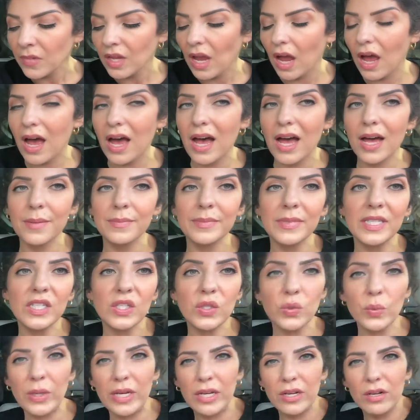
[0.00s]
um,
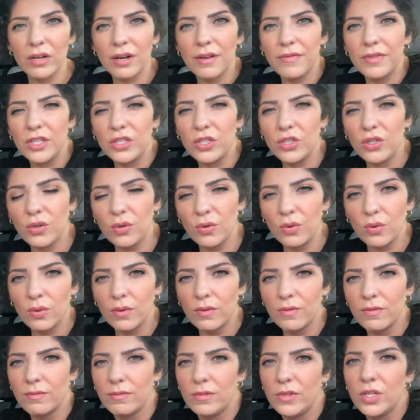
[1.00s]
sweeter of the
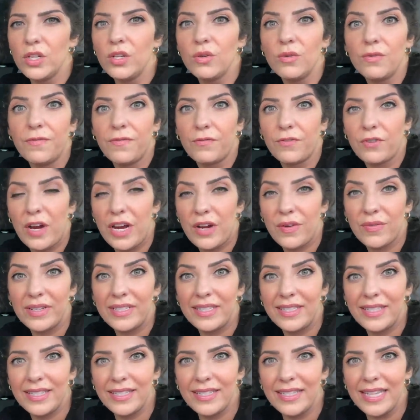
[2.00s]
two new
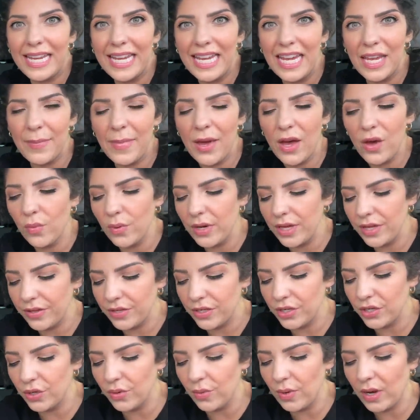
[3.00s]
fragrances they came out
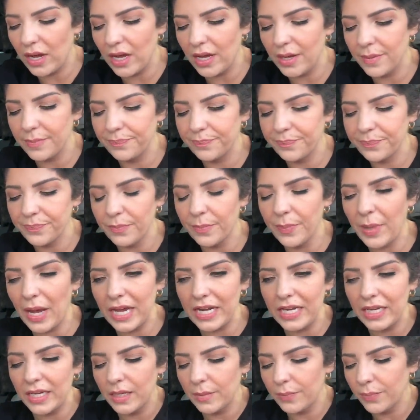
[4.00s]
with, new um,
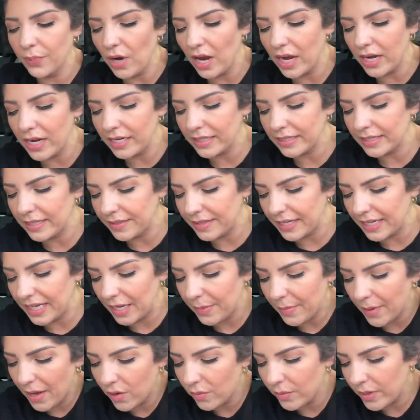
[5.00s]
body products that they
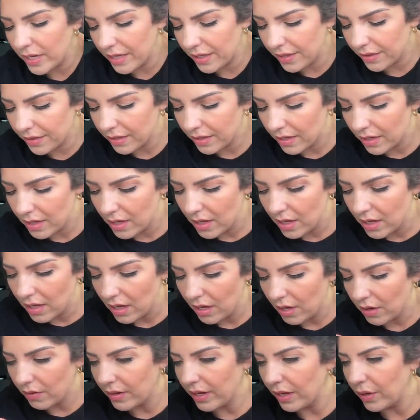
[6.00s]
came out with.
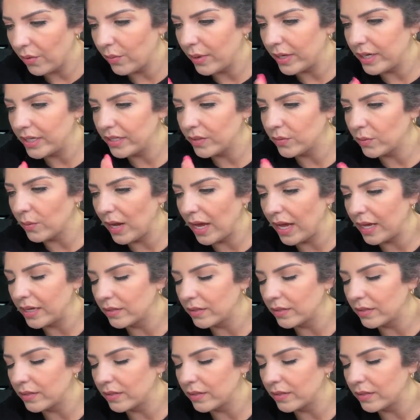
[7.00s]
Okay, what is wet?